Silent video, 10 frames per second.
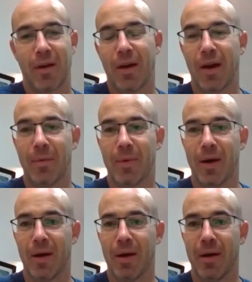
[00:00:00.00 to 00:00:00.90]
I'm
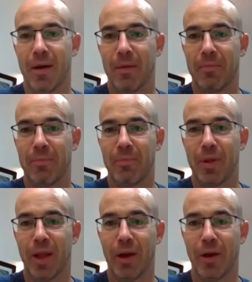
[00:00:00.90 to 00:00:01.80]
a
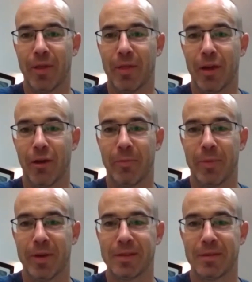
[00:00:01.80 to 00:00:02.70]
polarity
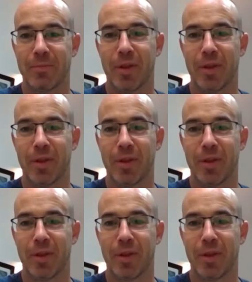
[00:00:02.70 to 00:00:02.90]
therapist,